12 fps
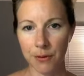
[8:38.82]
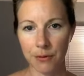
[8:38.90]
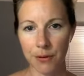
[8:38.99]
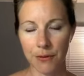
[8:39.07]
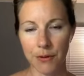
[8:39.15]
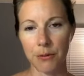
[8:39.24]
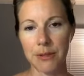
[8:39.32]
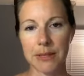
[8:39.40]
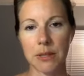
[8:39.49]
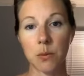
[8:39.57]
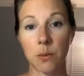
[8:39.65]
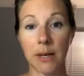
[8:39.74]
for a few
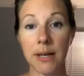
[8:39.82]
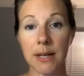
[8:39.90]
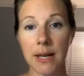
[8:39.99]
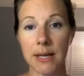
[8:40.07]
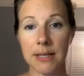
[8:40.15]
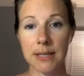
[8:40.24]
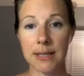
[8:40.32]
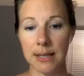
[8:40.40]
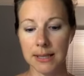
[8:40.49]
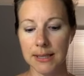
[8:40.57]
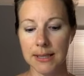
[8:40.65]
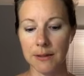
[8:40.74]
reasons. One, I
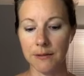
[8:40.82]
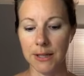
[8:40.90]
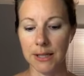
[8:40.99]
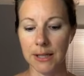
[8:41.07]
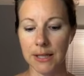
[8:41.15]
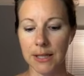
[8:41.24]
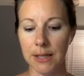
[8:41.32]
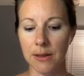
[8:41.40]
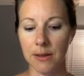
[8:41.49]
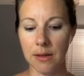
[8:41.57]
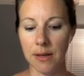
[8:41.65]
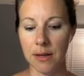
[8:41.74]
discussed the fact that
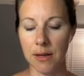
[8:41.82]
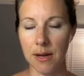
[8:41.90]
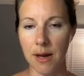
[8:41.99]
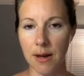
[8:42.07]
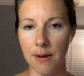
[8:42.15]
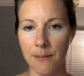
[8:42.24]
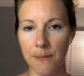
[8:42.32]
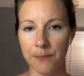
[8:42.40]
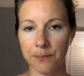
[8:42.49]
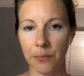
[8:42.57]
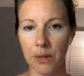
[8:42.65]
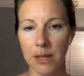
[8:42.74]
the
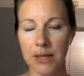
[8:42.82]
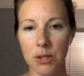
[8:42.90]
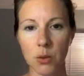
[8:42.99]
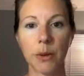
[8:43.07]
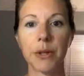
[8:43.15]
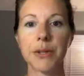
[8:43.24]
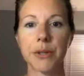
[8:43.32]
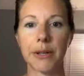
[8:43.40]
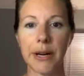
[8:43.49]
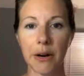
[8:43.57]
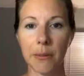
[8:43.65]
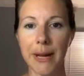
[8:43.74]
essential oils are
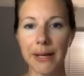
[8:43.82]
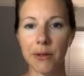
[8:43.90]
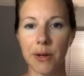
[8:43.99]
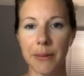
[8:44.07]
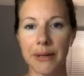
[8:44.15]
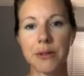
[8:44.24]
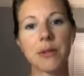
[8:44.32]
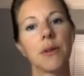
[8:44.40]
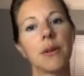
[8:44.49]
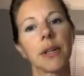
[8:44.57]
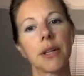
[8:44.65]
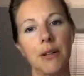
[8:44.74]
an aromatic compound, so
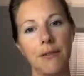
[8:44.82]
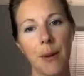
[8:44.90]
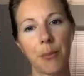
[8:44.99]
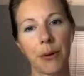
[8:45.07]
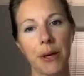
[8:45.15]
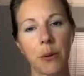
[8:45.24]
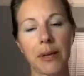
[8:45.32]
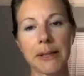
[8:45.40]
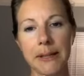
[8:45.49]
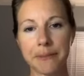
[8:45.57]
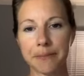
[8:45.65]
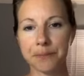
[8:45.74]
they're going to evaporate
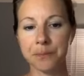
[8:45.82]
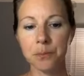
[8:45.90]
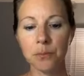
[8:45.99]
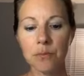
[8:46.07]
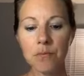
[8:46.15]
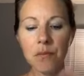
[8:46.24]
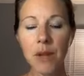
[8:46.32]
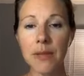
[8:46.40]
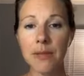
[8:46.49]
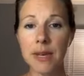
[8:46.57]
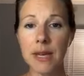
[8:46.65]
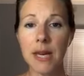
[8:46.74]
quickly.
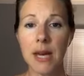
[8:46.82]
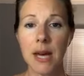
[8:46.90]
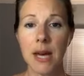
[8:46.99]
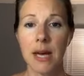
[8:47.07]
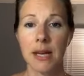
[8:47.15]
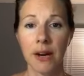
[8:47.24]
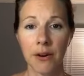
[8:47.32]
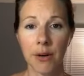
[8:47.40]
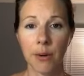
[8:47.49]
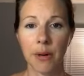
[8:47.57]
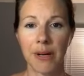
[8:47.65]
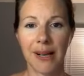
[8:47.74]
The
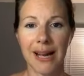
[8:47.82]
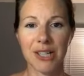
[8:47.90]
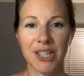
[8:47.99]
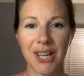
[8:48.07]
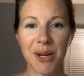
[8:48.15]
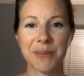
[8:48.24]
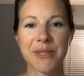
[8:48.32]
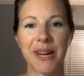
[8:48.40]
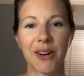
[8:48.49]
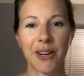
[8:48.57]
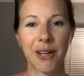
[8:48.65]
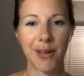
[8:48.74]
carrier oil actually helps
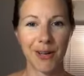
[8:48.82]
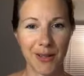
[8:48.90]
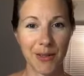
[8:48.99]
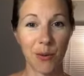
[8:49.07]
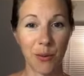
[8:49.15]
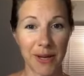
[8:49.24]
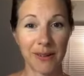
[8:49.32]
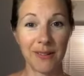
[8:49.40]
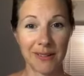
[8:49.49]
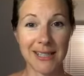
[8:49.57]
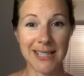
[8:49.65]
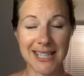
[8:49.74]
carry the
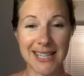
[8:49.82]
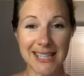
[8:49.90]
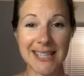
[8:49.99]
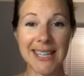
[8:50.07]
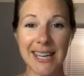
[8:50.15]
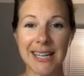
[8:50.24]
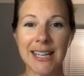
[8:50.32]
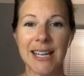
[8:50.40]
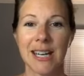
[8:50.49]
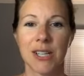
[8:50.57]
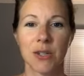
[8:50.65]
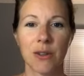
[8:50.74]
oil into the skin,
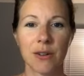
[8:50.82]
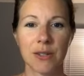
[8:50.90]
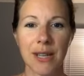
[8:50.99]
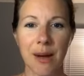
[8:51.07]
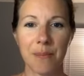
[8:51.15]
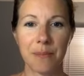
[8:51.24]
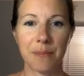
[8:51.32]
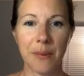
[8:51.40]
so there's that